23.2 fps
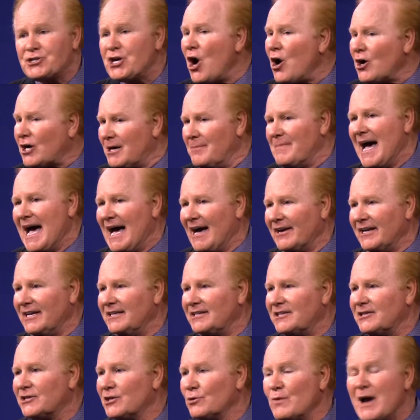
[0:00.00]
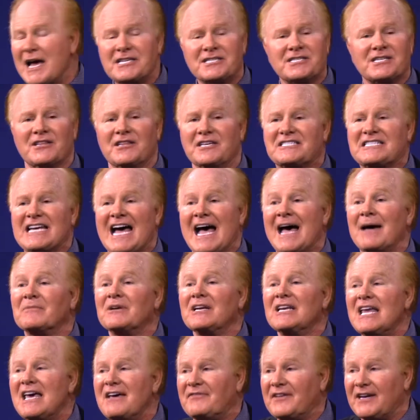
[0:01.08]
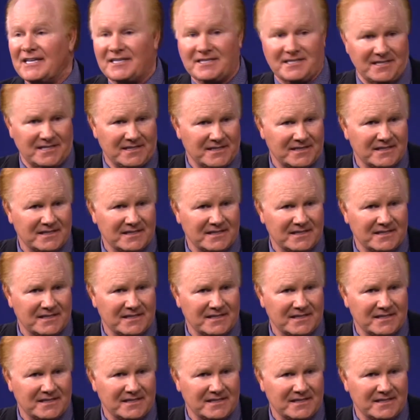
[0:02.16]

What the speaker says: talk about it. The rest of the time, live it.